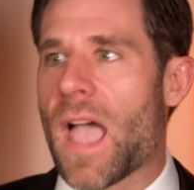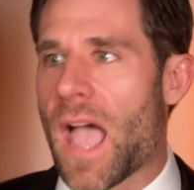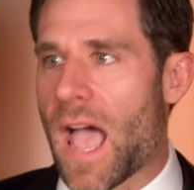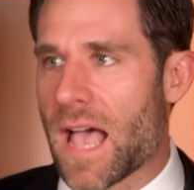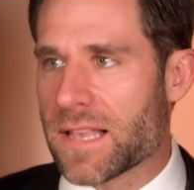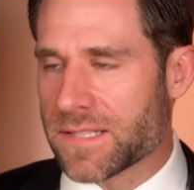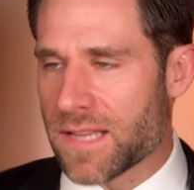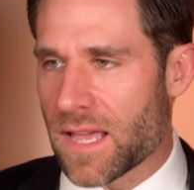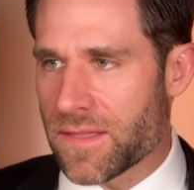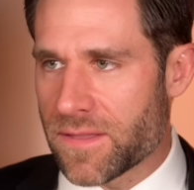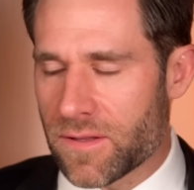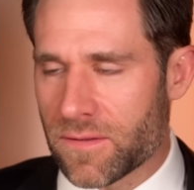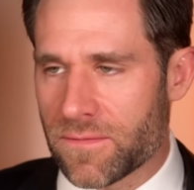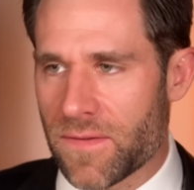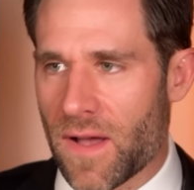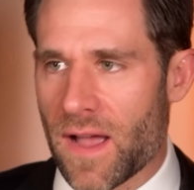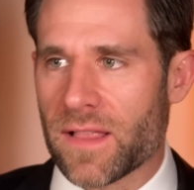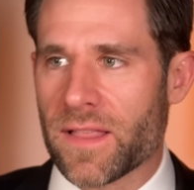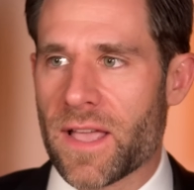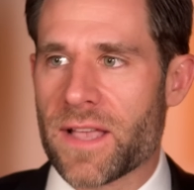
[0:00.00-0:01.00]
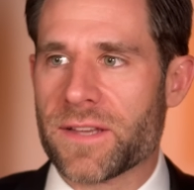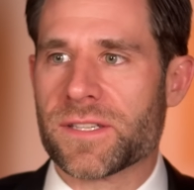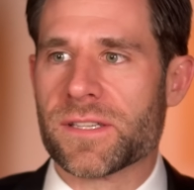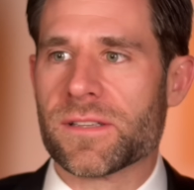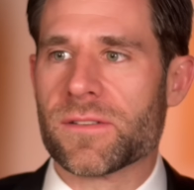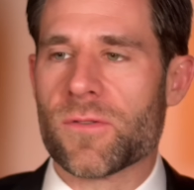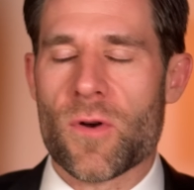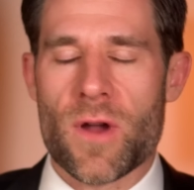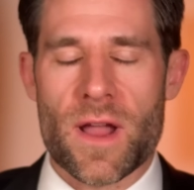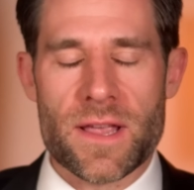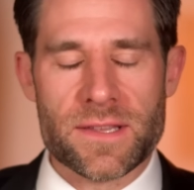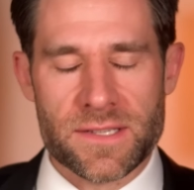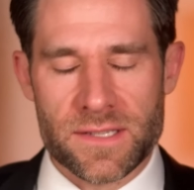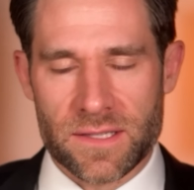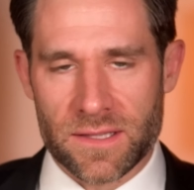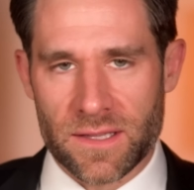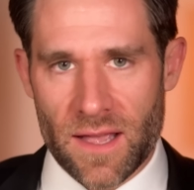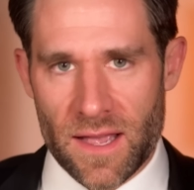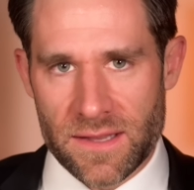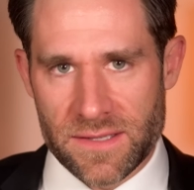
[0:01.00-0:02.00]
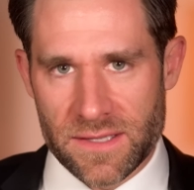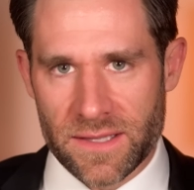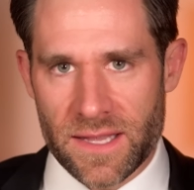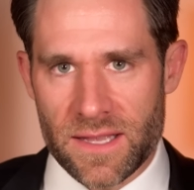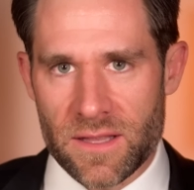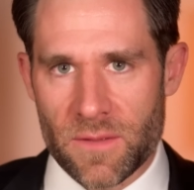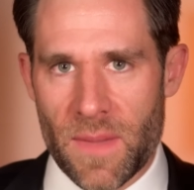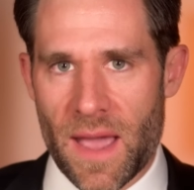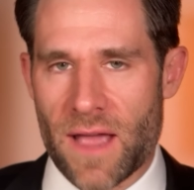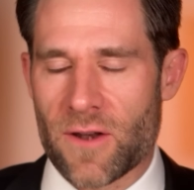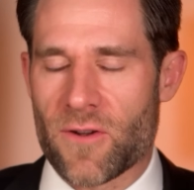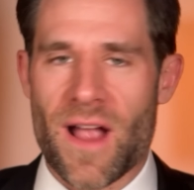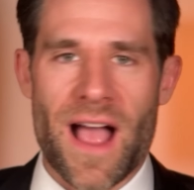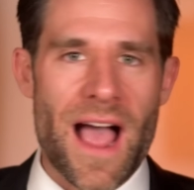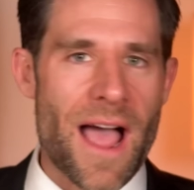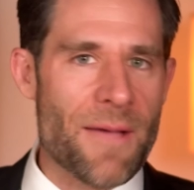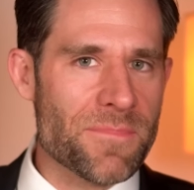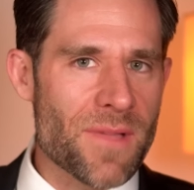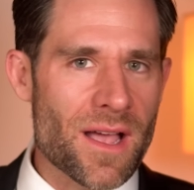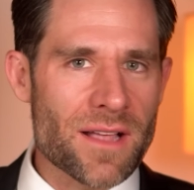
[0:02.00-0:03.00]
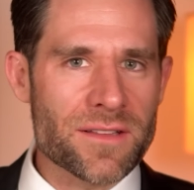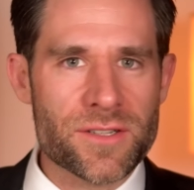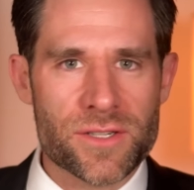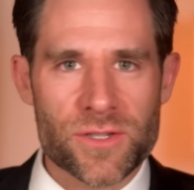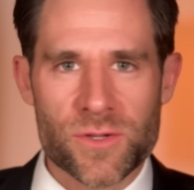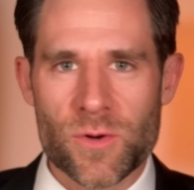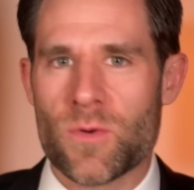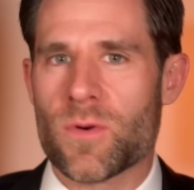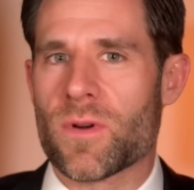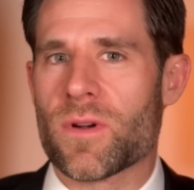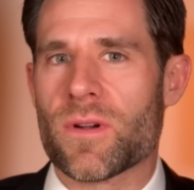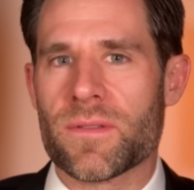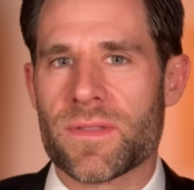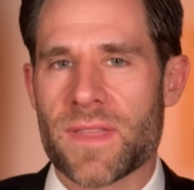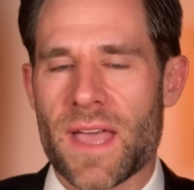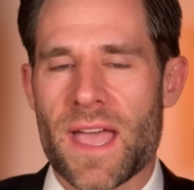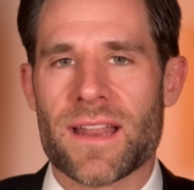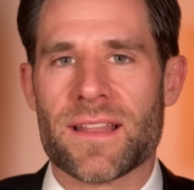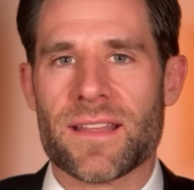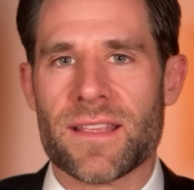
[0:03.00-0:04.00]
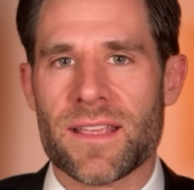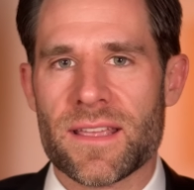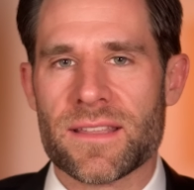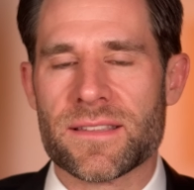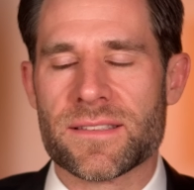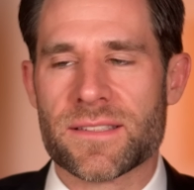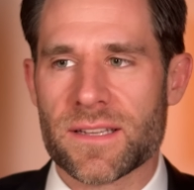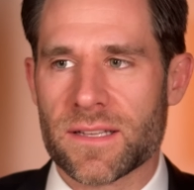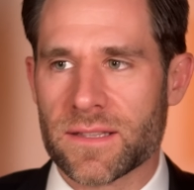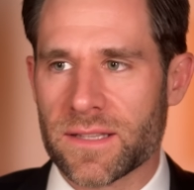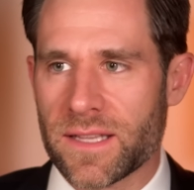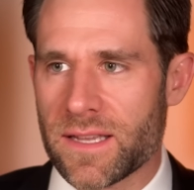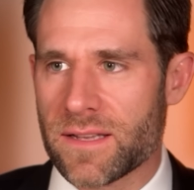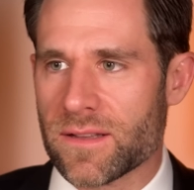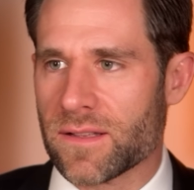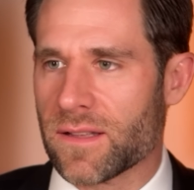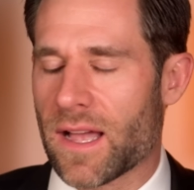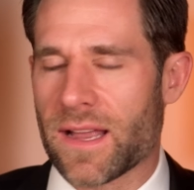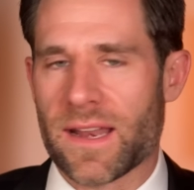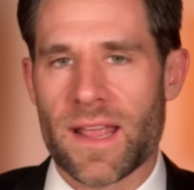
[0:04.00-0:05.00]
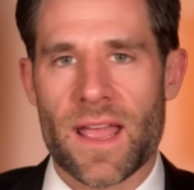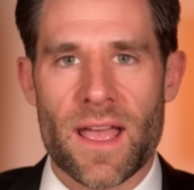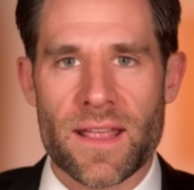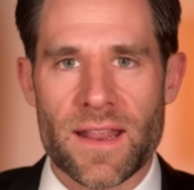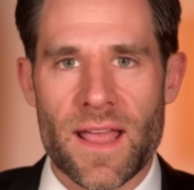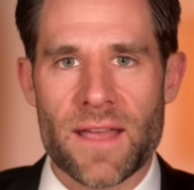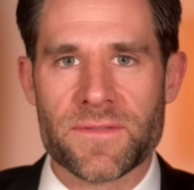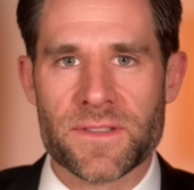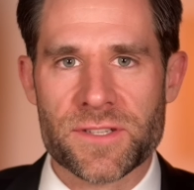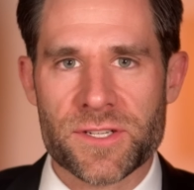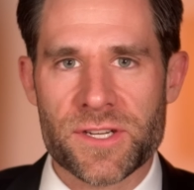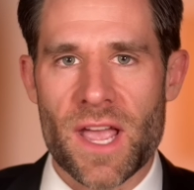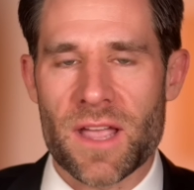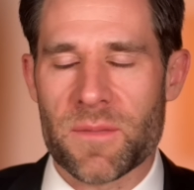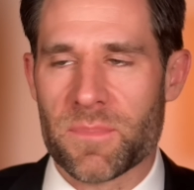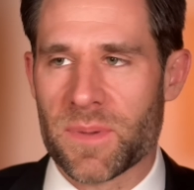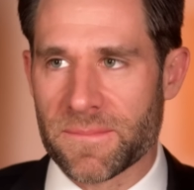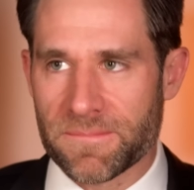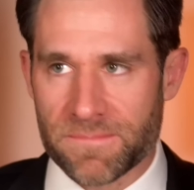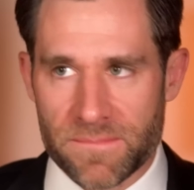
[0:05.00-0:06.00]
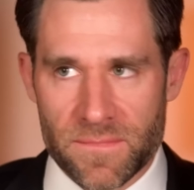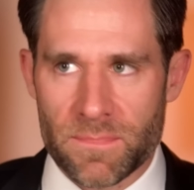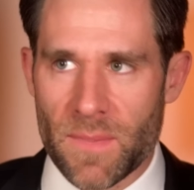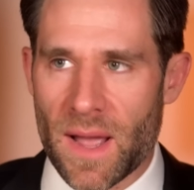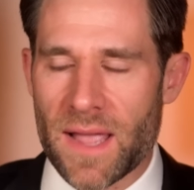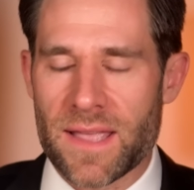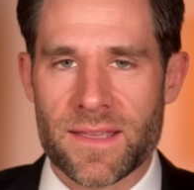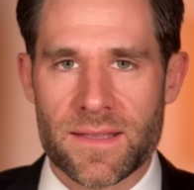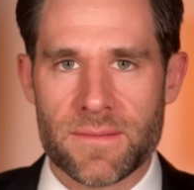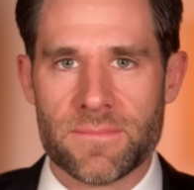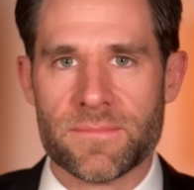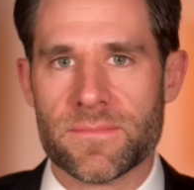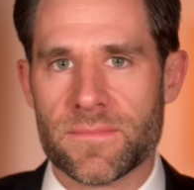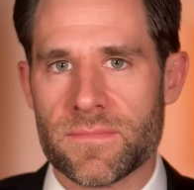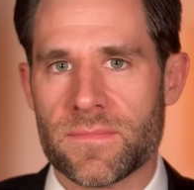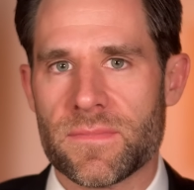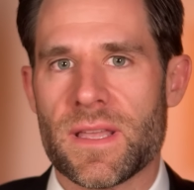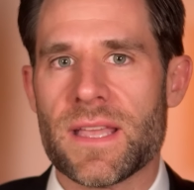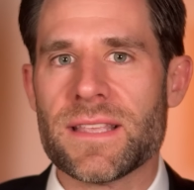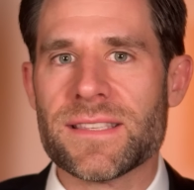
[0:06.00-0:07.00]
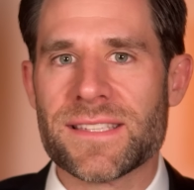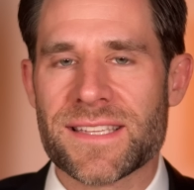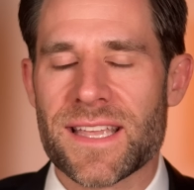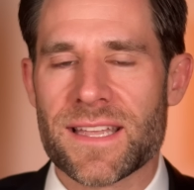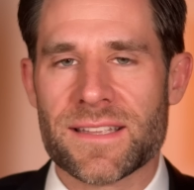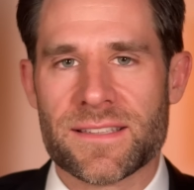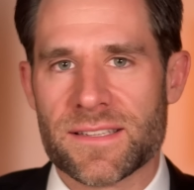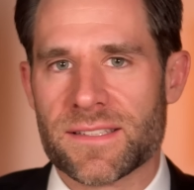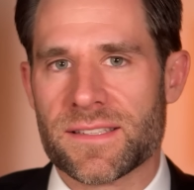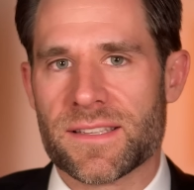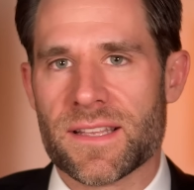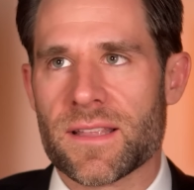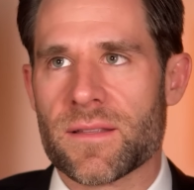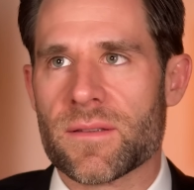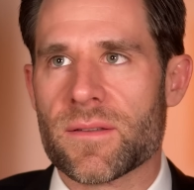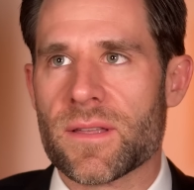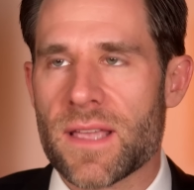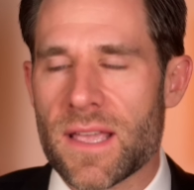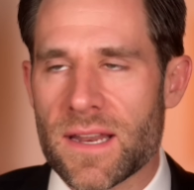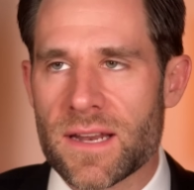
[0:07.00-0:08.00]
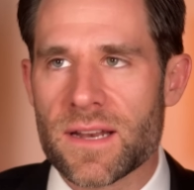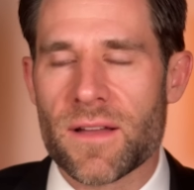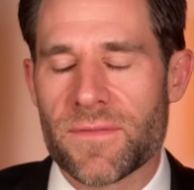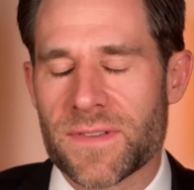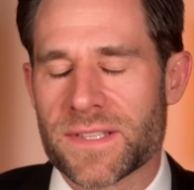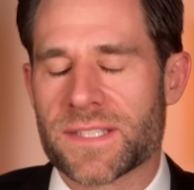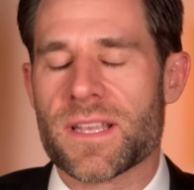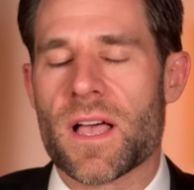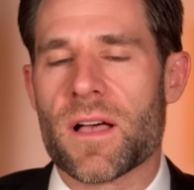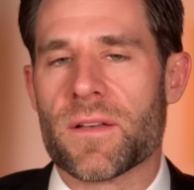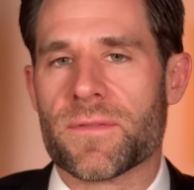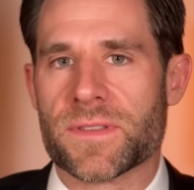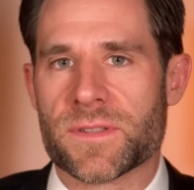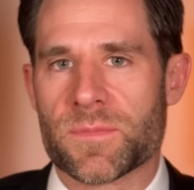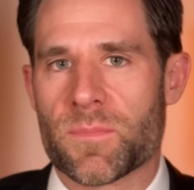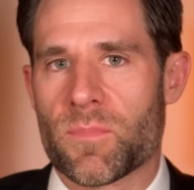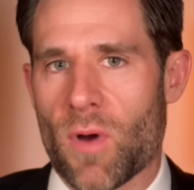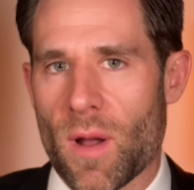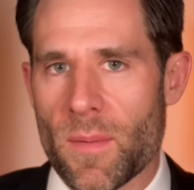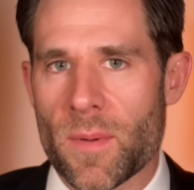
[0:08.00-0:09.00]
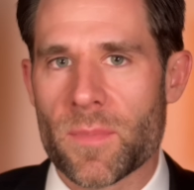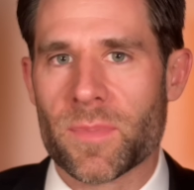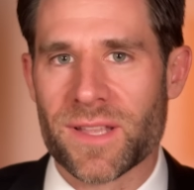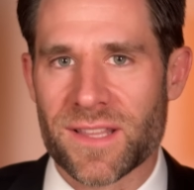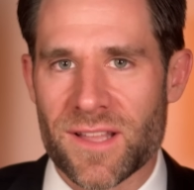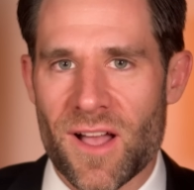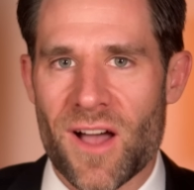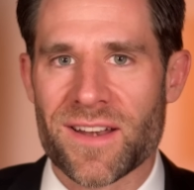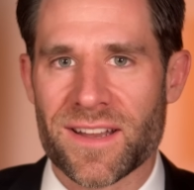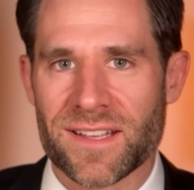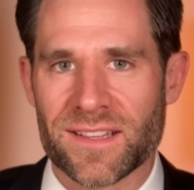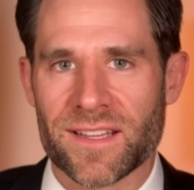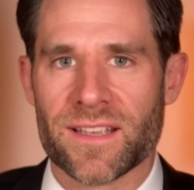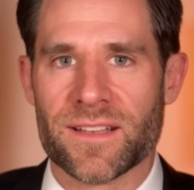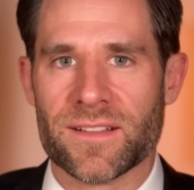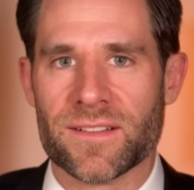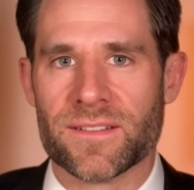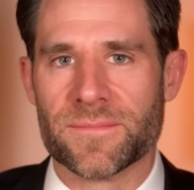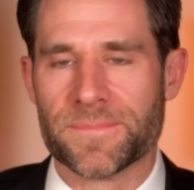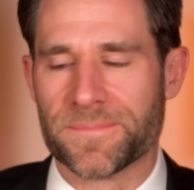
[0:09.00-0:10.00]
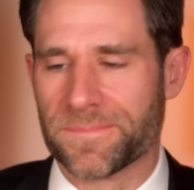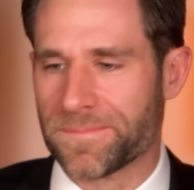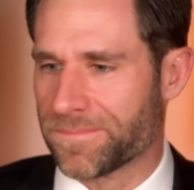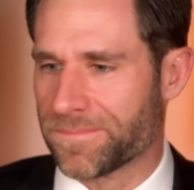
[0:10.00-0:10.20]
as an ethical violation or as, an, as a legal matter, I'm not sure that it's illegal. I'd, I'd have to check, but my instinct is that in and of itself, it's probably not illegal.